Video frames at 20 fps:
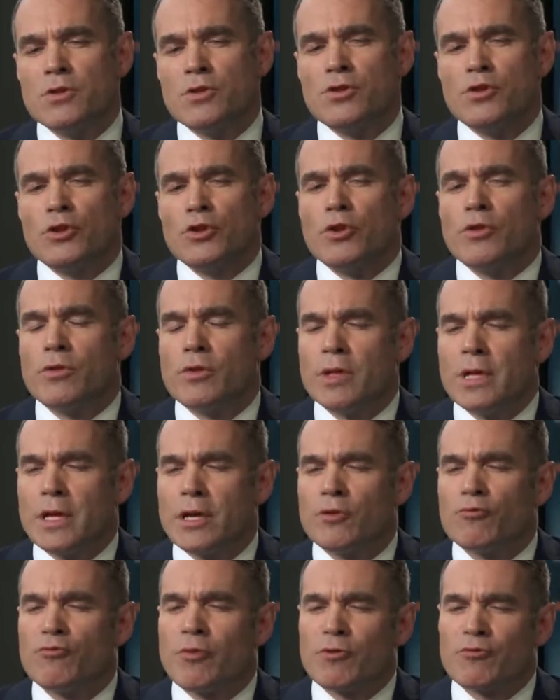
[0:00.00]
Do you think,
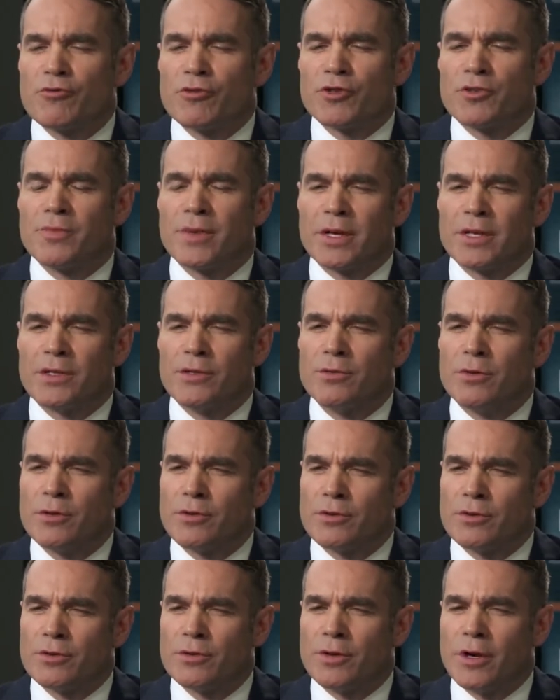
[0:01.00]
in retrospect, you
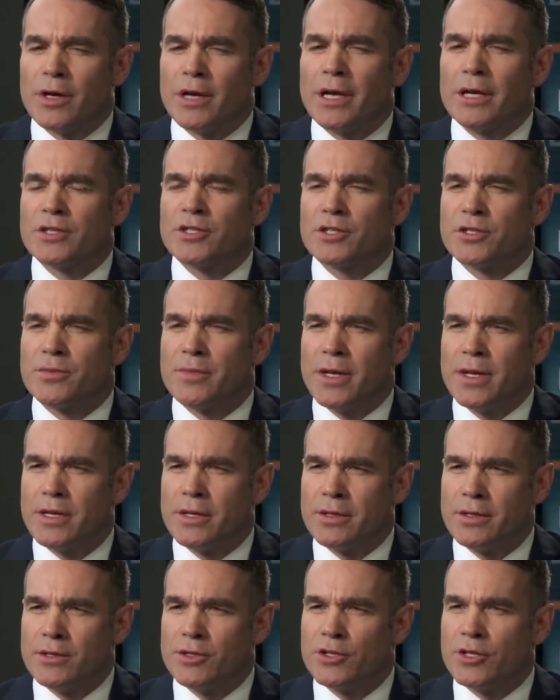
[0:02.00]

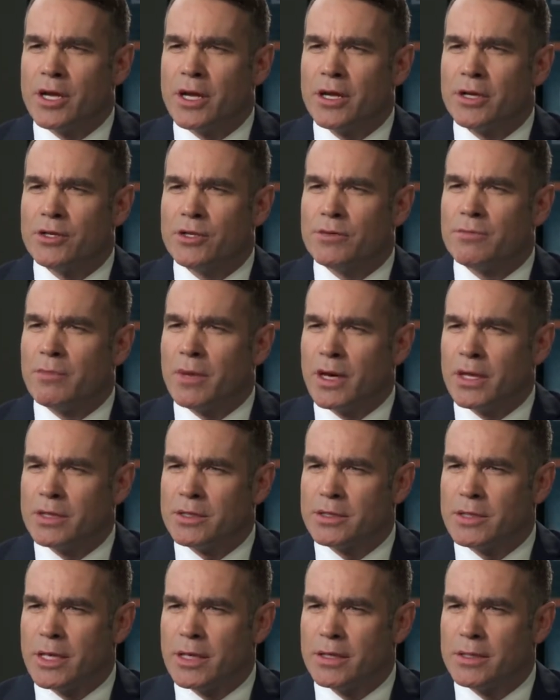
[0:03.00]
underestimated the change in
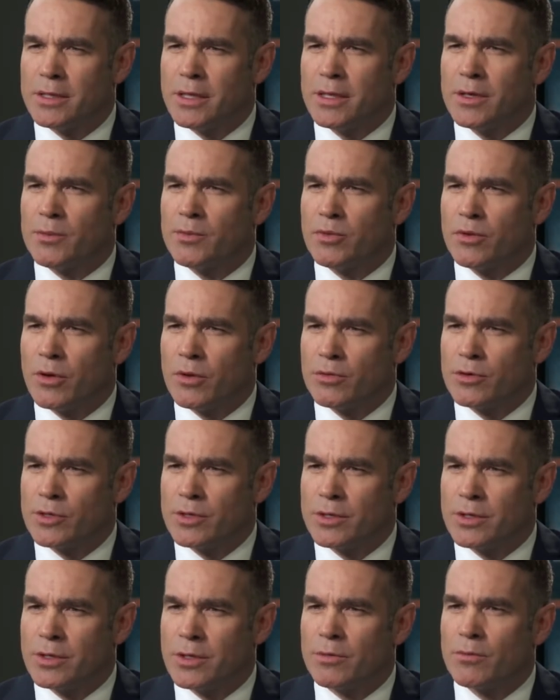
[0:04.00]
mindset and
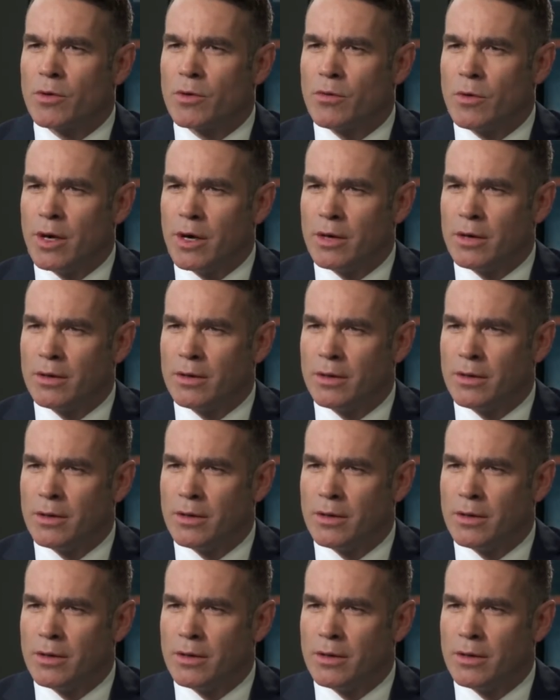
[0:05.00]
approach it required?